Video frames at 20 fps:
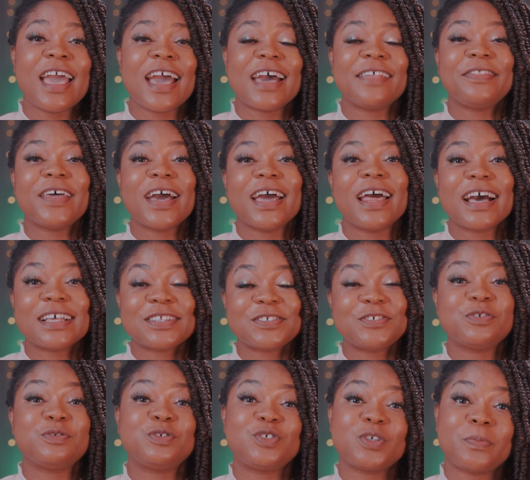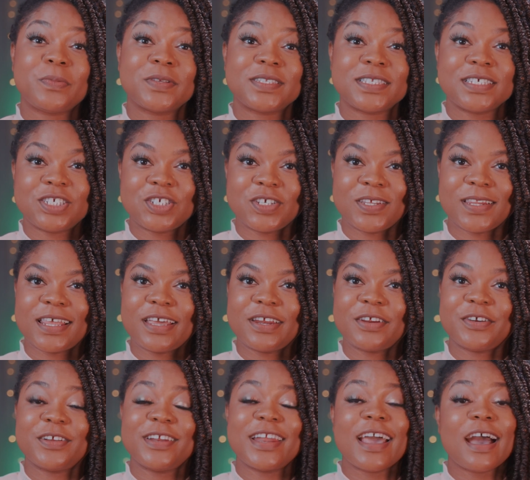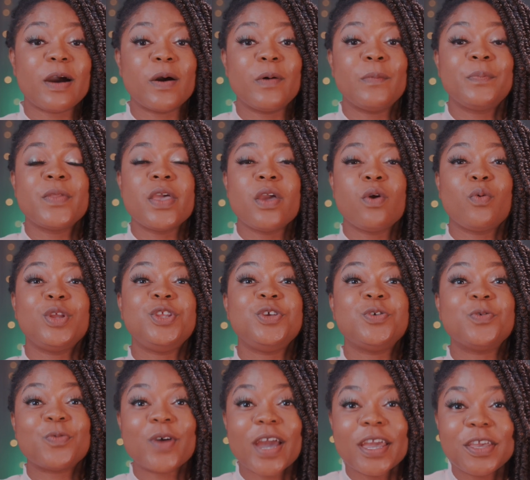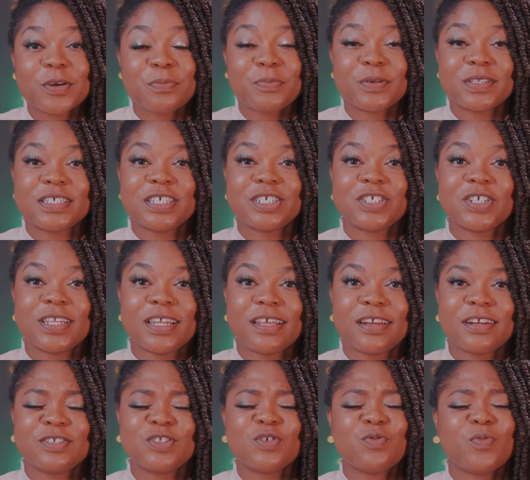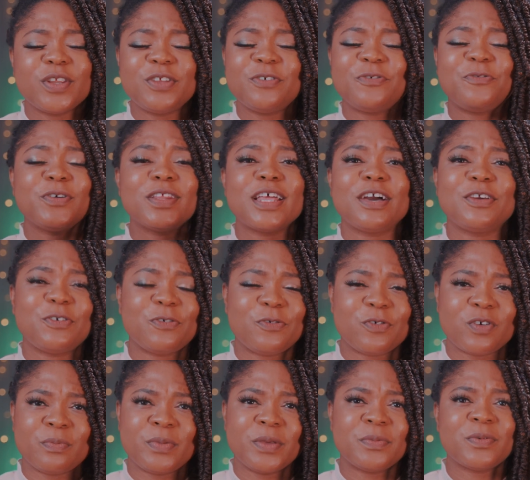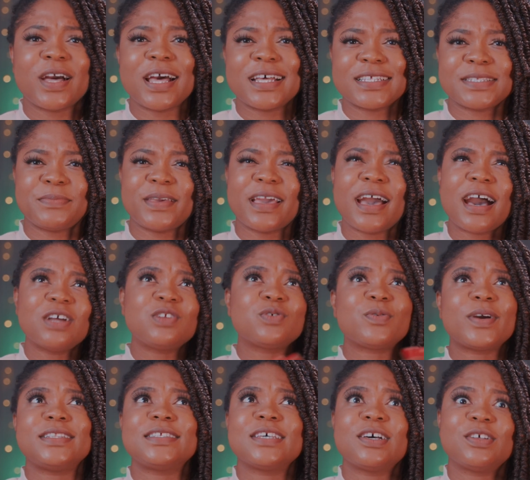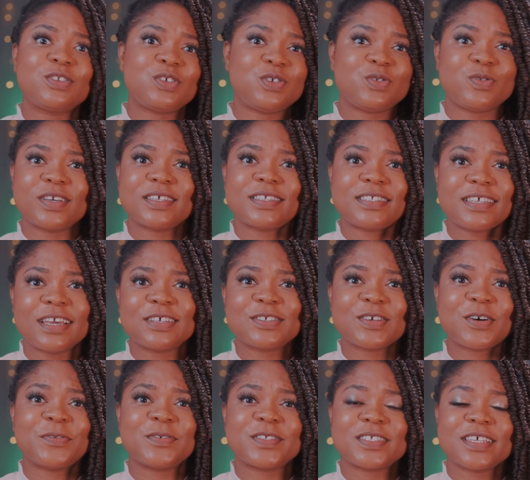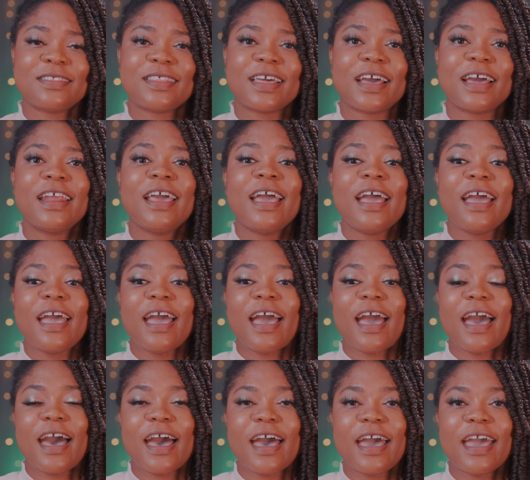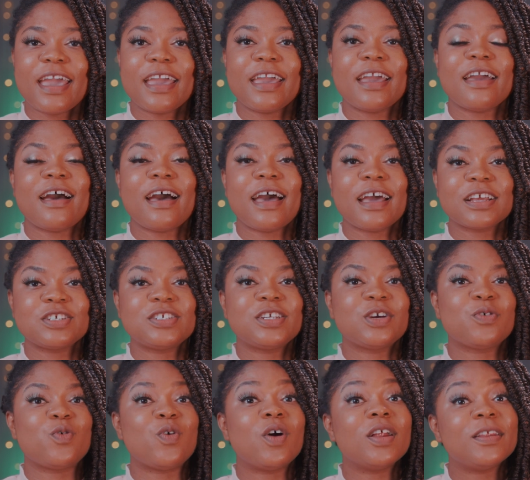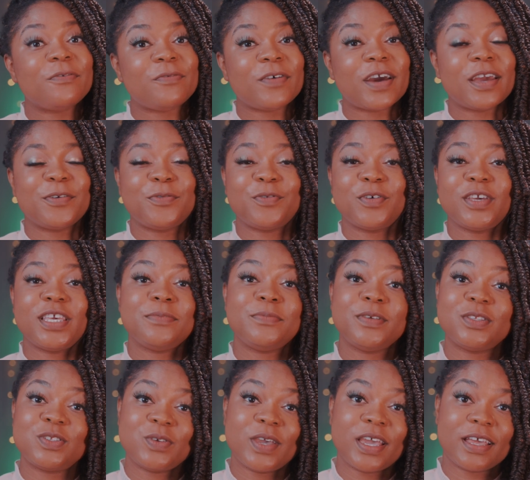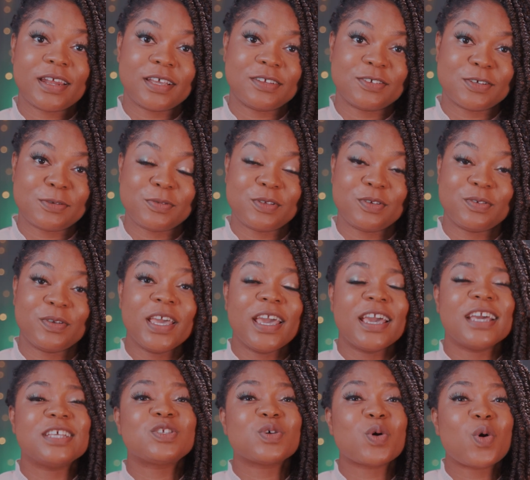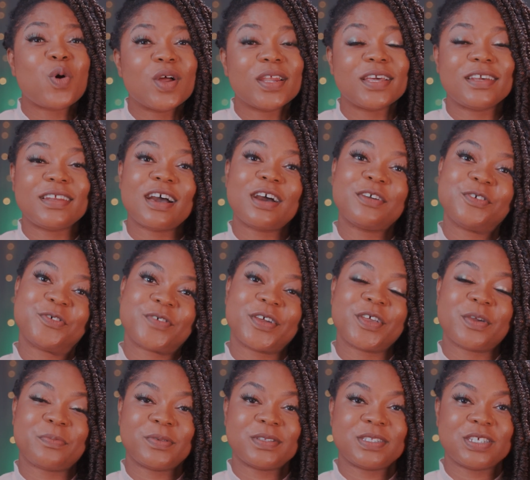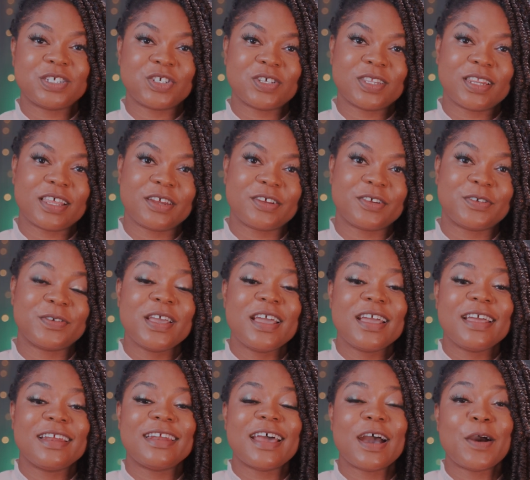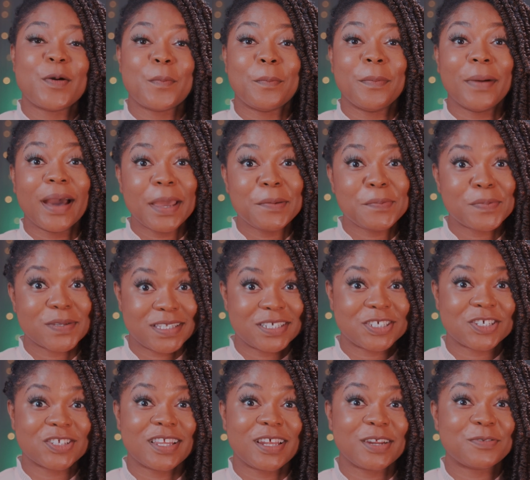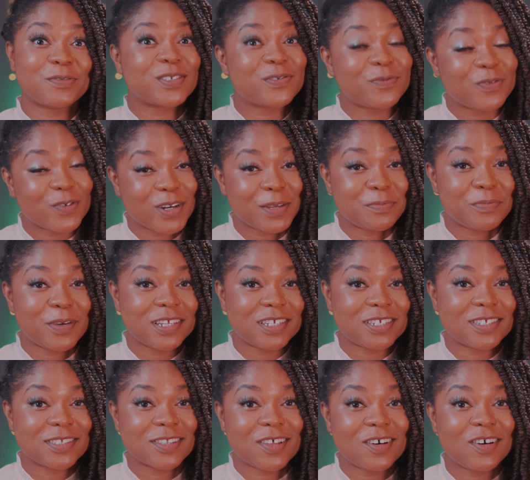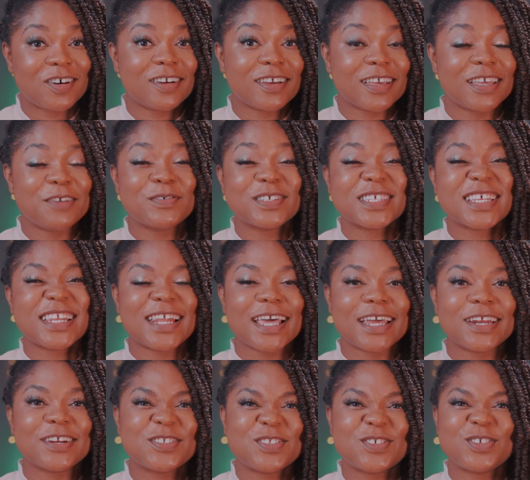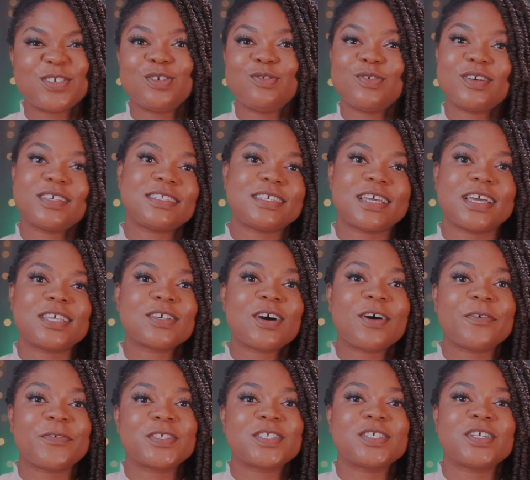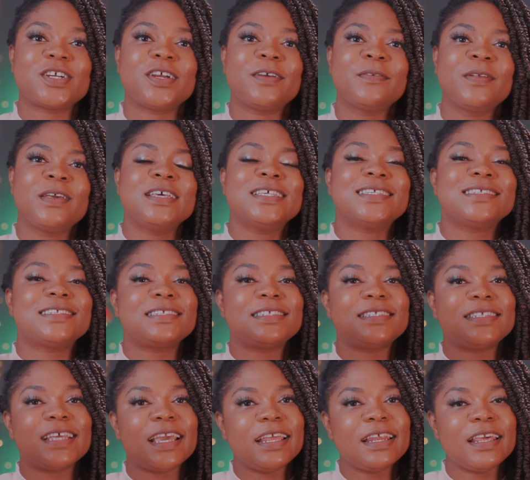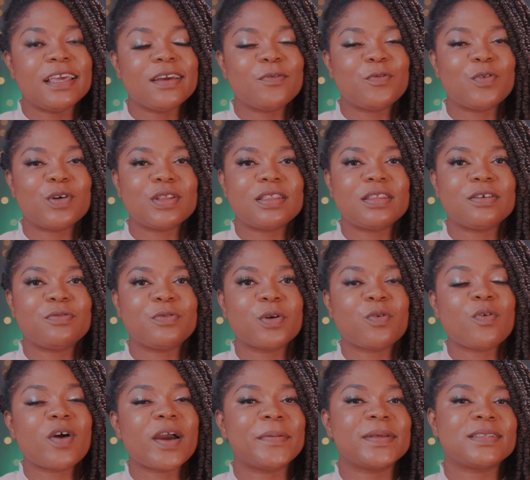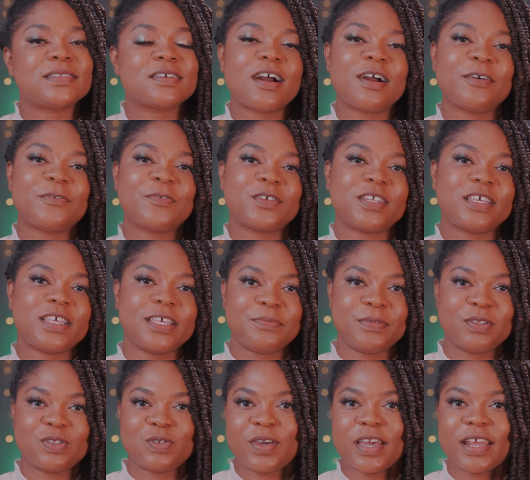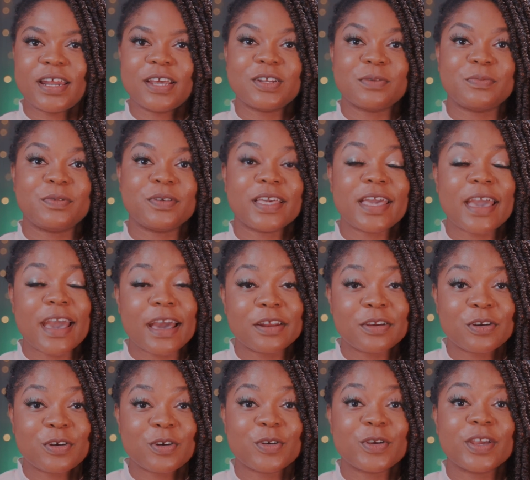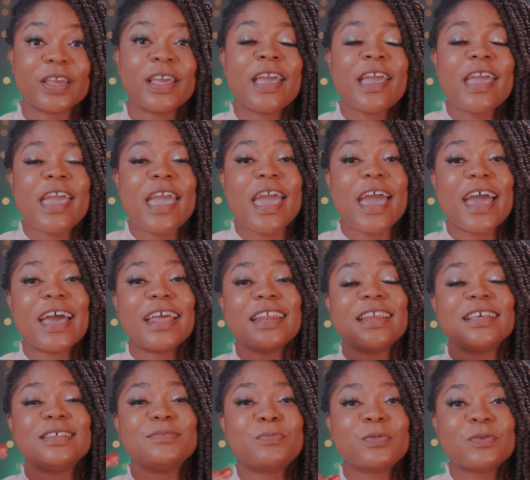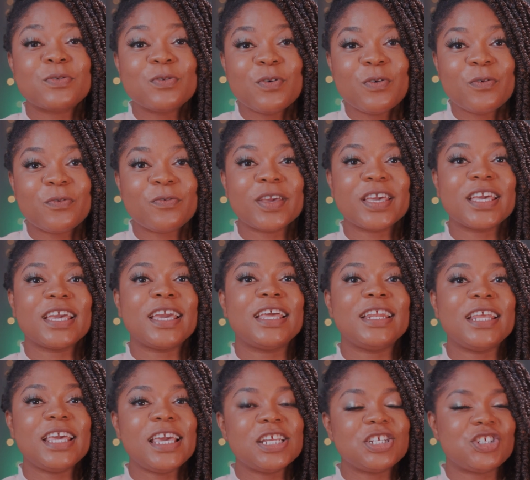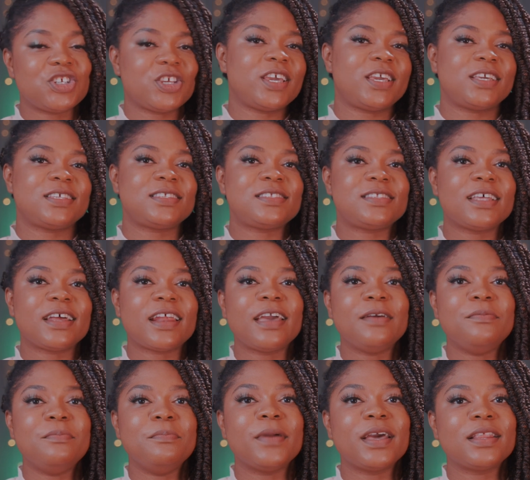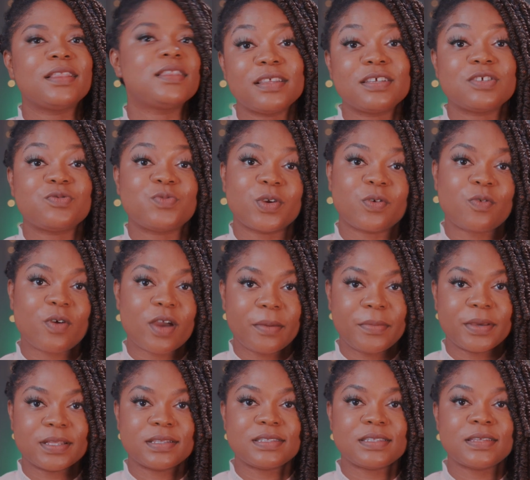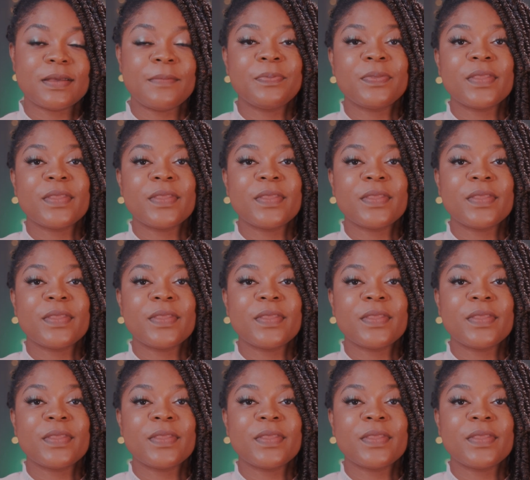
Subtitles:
And that has to do with your petition letter. Now, when you write your petition letter, so when you fill out your form, people ask me, how do I tell the USCIS officer that I actually qualify for EB2-NIW? It's all in how you write your petition letter. Now, my petition letter was 40 pages long. It was a letter to the USCIS officer stating what the requirements are for the EB2-NIW category and proving in each case that I had met these requirements.